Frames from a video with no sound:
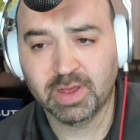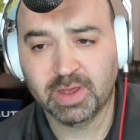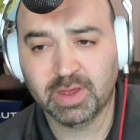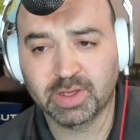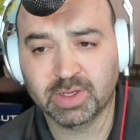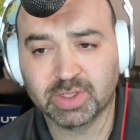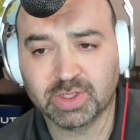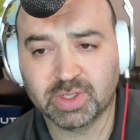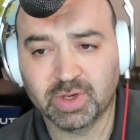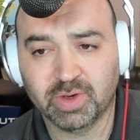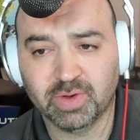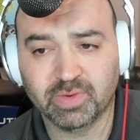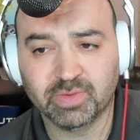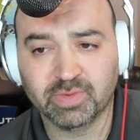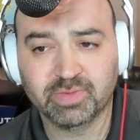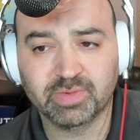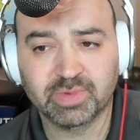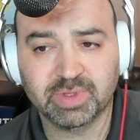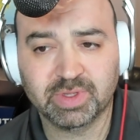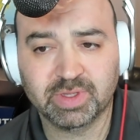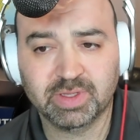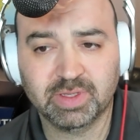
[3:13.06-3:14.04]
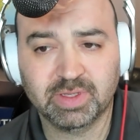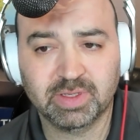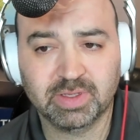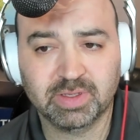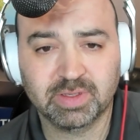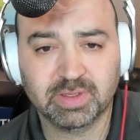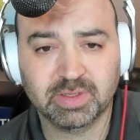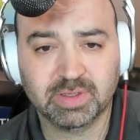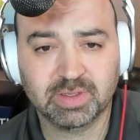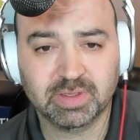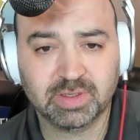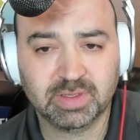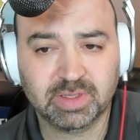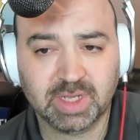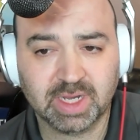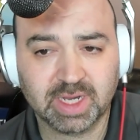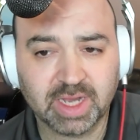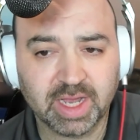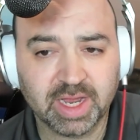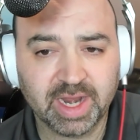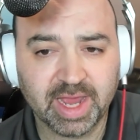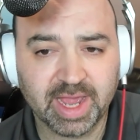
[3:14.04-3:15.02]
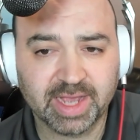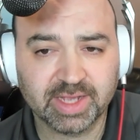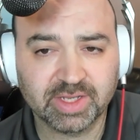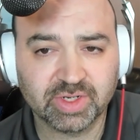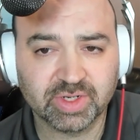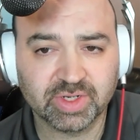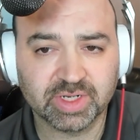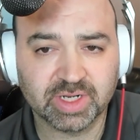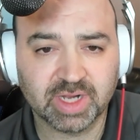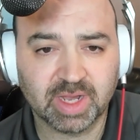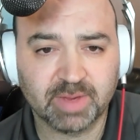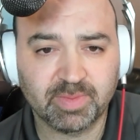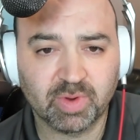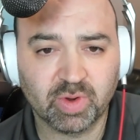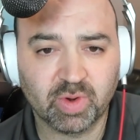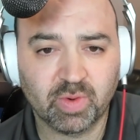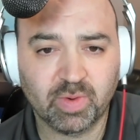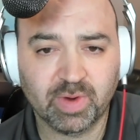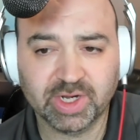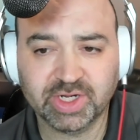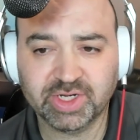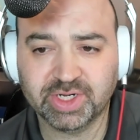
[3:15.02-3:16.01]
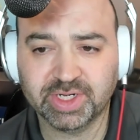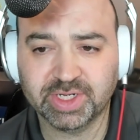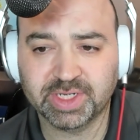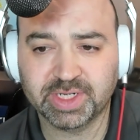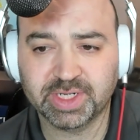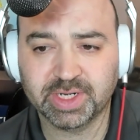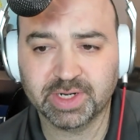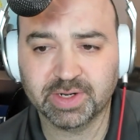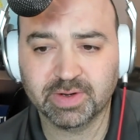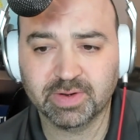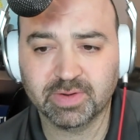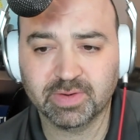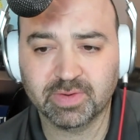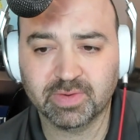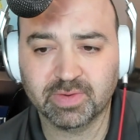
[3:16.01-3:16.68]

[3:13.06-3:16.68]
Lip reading: So that kind of answers a couple questions here.